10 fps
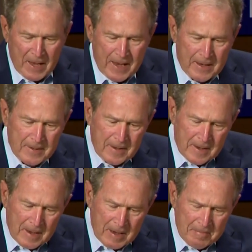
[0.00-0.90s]
And,
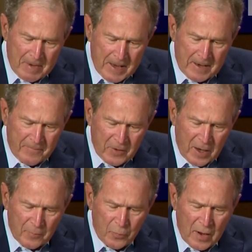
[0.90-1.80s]
uh, and if you
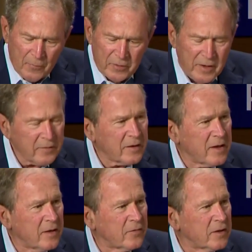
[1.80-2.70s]
got a problem with that, the
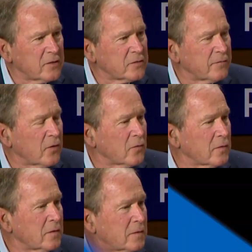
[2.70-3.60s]
key thing is to vote.